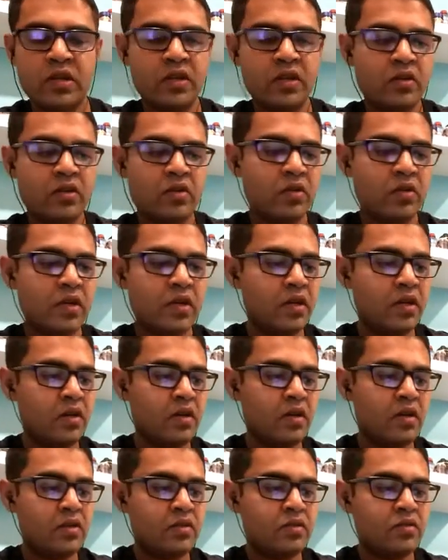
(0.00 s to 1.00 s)
Okay,
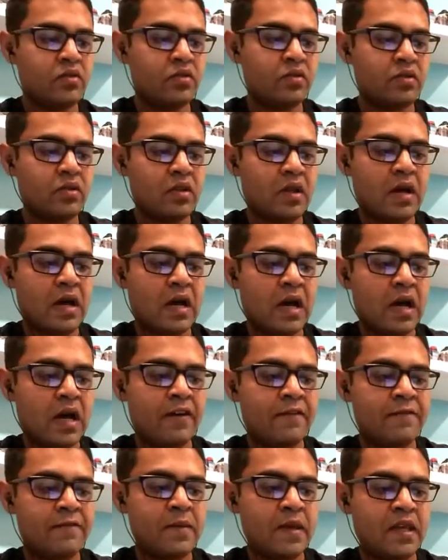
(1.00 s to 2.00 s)
so half
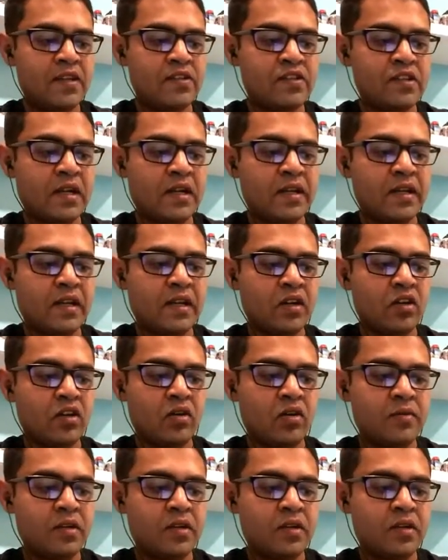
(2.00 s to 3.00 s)
bh I'll take
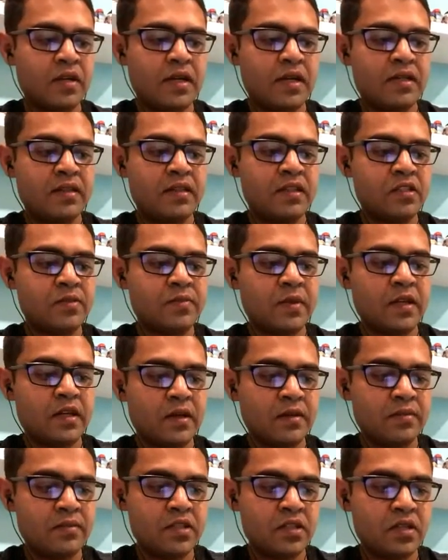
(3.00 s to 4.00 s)
common, and this becomes